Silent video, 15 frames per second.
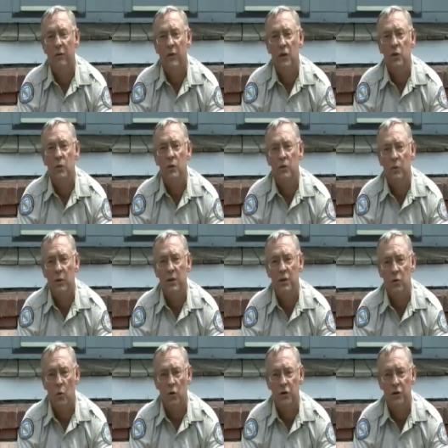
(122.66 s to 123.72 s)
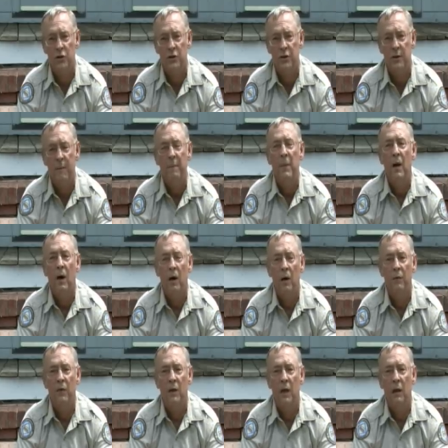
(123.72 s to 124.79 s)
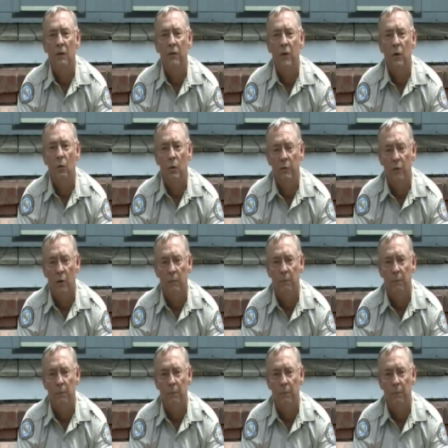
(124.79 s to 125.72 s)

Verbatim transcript: the fisheries resources of the Cape Fear River.